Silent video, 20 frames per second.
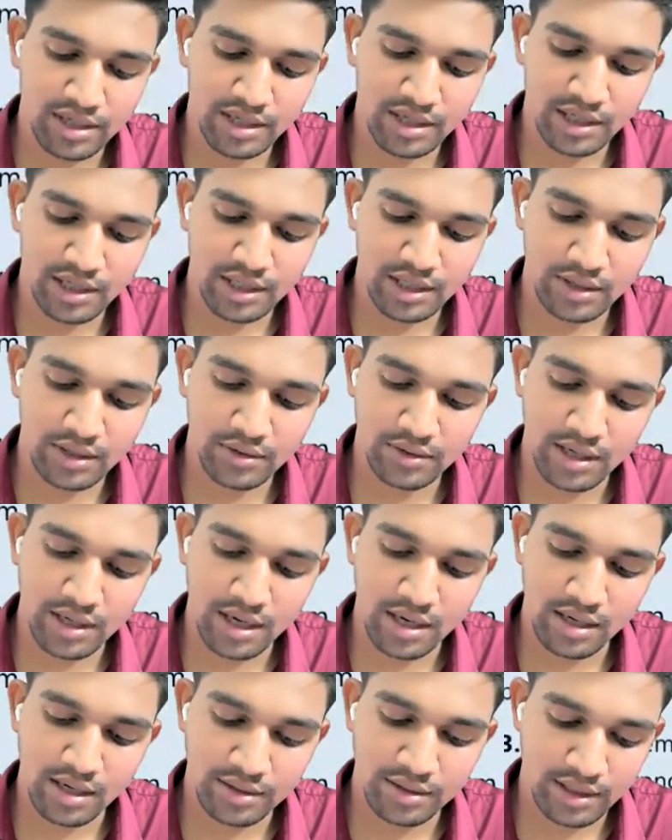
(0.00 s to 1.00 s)
and EO
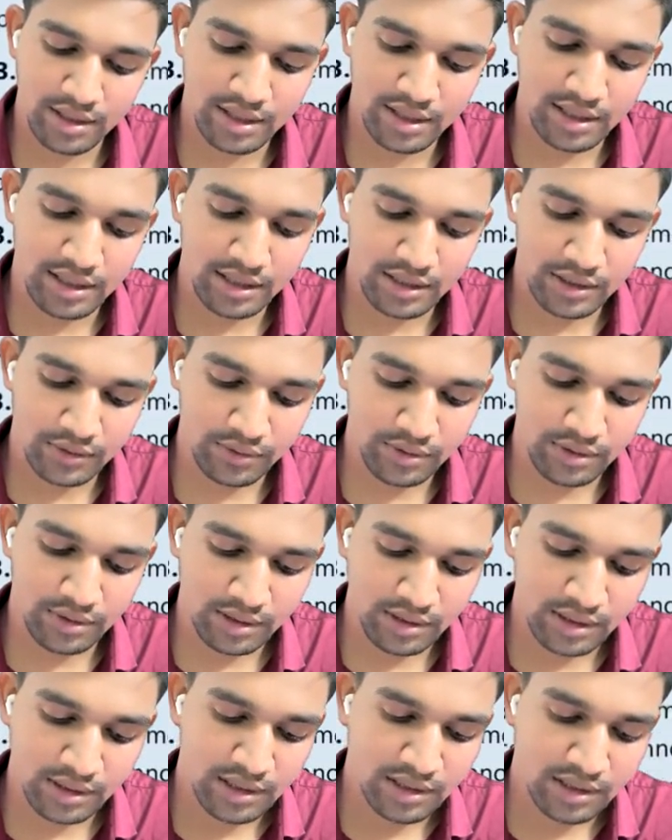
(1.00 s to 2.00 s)
include
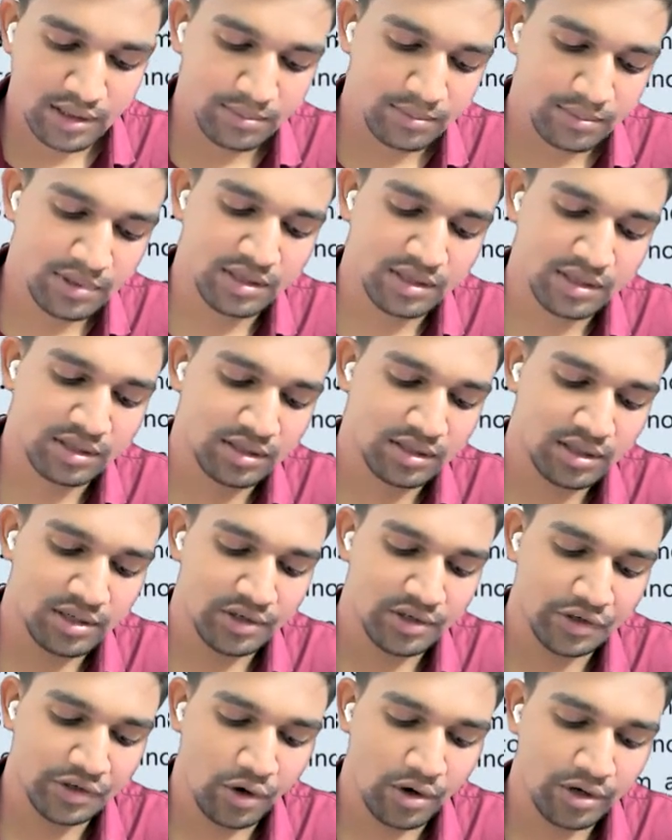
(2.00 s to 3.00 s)
first
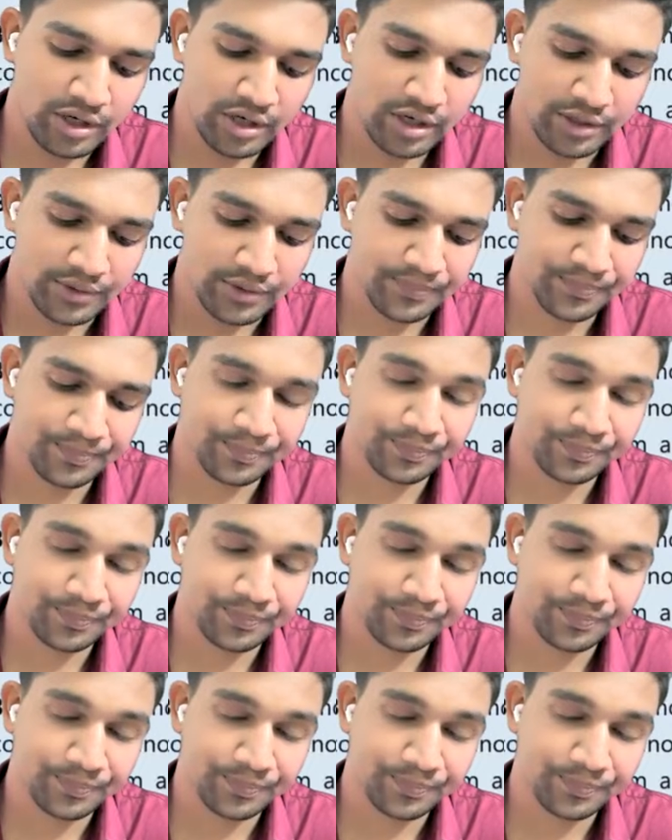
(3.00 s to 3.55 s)
content.